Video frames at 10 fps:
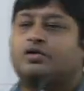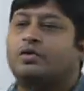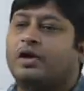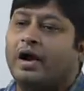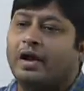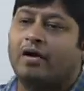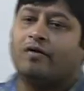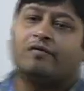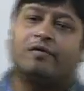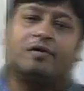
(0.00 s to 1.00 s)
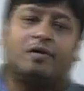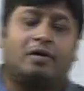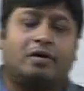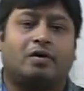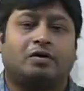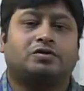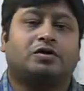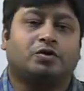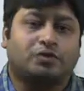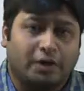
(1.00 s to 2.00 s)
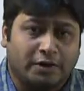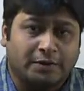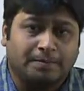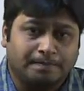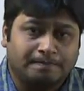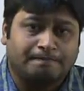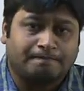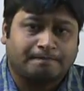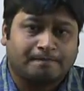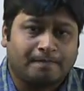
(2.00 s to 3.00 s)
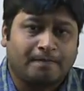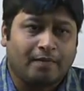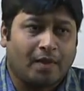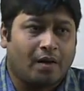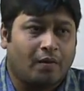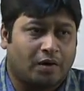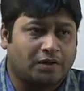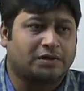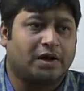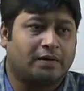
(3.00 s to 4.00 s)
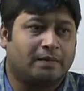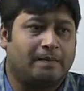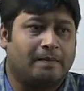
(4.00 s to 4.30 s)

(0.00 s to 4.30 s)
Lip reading: to the idea of constitutionalism. What is that?